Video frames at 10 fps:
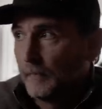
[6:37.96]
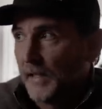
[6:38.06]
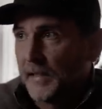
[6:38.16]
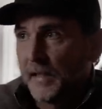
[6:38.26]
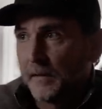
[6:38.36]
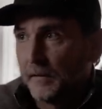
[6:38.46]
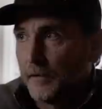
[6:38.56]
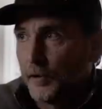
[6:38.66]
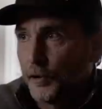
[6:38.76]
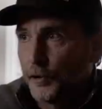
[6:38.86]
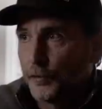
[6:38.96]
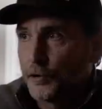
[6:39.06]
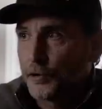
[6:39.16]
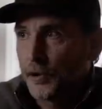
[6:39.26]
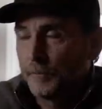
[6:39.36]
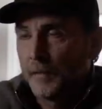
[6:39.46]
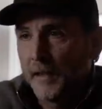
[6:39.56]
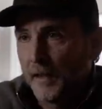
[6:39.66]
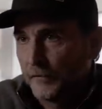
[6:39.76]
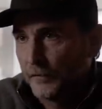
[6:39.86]
again, you just took
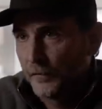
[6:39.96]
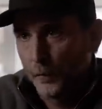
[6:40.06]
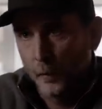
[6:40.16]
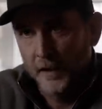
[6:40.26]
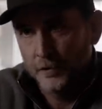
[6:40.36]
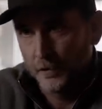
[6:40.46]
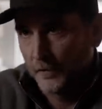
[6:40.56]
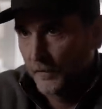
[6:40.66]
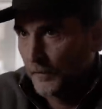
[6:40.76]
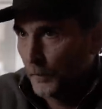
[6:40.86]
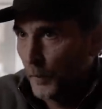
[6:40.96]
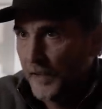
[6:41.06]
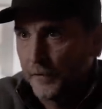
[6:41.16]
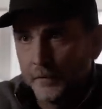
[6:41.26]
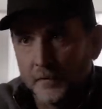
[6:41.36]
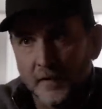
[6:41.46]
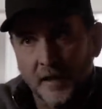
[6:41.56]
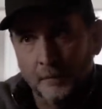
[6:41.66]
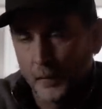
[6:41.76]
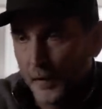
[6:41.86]
money out of waitresses and waiters
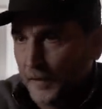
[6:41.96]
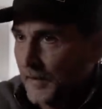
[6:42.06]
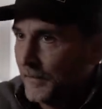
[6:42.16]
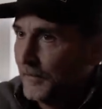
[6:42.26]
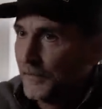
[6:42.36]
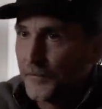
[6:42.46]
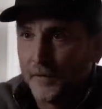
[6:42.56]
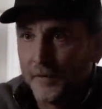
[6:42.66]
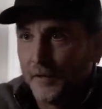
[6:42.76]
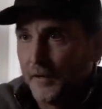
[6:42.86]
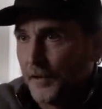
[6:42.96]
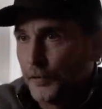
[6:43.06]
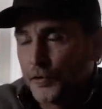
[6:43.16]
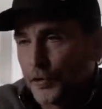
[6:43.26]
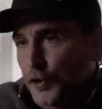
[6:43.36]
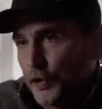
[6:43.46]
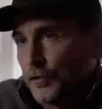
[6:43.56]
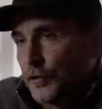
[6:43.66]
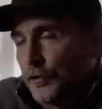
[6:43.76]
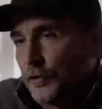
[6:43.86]
and bartenders. You just,
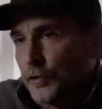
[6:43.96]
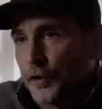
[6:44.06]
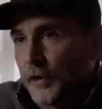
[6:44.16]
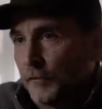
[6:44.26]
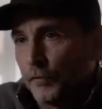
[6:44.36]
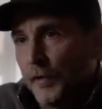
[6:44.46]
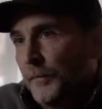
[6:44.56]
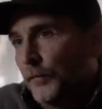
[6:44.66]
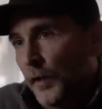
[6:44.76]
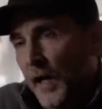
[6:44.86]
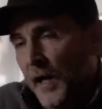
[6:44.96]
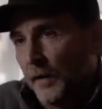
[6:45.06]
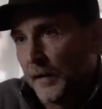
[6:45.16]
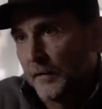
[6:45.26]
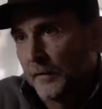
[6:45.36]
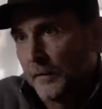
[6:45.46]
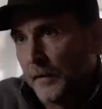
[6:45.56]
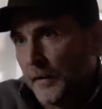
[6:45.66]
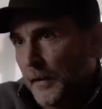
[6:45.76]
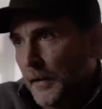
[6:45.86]
you, you just took it right before the holidays.
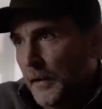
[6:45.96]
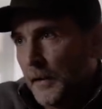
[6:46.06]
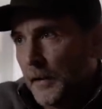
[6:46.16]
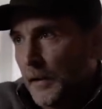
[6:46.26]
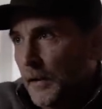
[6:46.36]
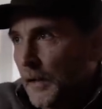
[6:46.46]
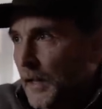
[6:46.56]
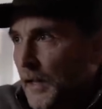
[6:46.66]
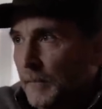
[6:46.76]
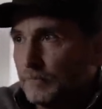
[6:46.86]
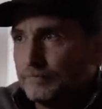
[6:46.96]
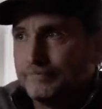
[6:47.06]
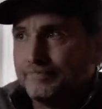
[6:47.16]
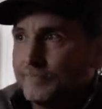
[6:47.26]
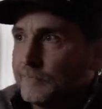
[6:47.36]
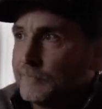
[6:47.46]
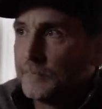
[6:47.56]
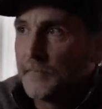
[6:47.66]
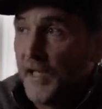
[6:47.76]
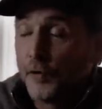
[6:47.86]
Um,
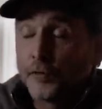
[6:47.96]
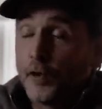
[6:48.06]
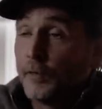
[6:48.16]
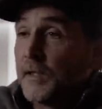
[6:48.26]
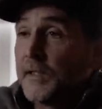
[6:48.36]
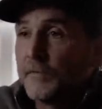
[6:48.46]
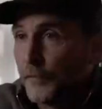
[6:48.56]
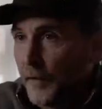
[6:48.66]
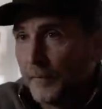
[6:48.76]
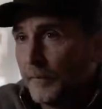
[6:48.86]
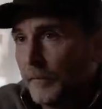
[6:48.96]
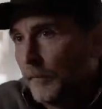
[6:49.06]
and there's no relief for them